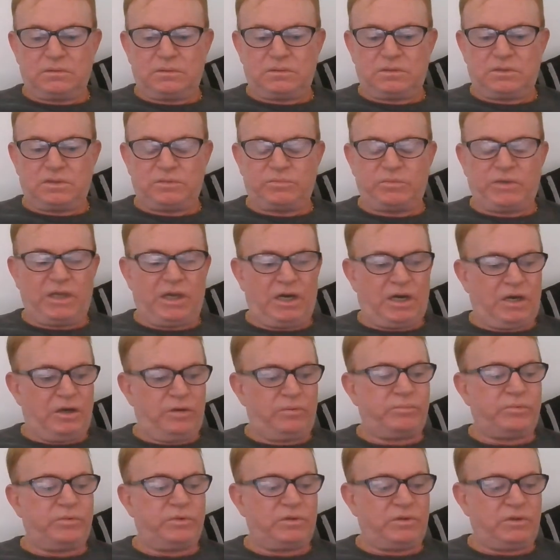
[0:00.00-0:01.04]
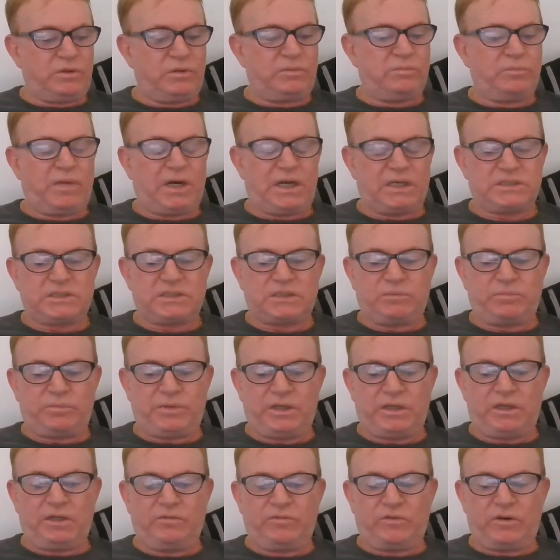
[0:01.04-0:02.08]
To be open, you must
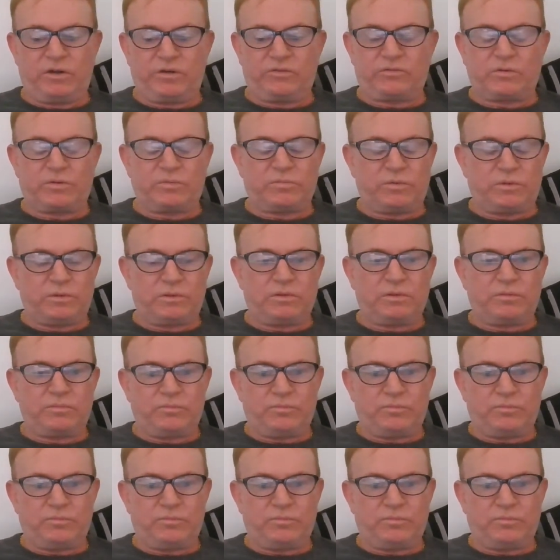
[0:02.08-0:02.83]
appear vulnerable.